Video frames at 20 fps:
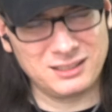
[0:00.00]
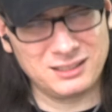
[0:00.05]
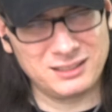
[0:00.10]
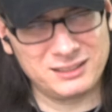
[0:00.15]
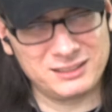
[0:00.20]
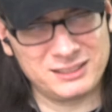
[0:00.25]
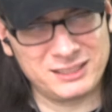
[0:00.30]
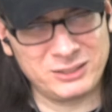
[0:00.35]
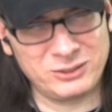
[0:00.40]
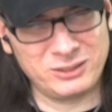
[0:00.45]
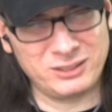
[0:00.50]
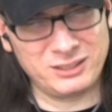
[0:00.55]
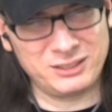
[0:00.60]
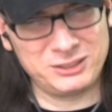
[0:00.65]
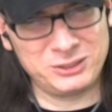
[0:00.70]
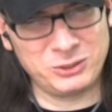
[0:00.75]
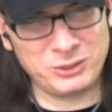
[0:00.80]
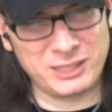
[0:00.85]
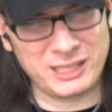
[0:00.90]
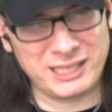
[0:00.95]
Is he, are
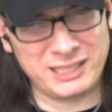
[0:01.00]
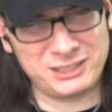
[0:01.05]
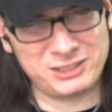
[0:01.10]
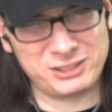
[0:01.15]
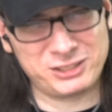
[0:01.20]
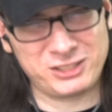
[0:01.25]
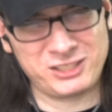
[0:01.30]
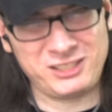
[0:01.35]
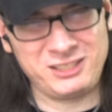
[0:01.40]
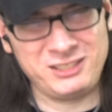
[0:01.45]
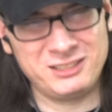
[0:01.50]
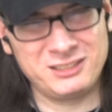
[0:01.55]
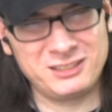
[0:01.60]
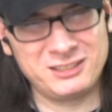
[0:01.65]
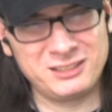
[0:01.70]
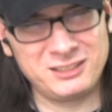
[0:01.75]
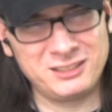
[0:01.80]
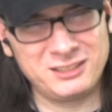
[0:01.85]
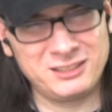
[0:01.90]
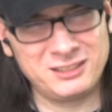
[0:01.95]
you okay, sir?
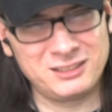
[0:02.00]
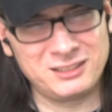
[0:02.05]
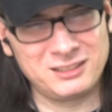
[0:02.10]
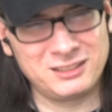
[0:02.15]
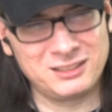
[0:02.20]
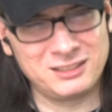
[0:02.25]
man.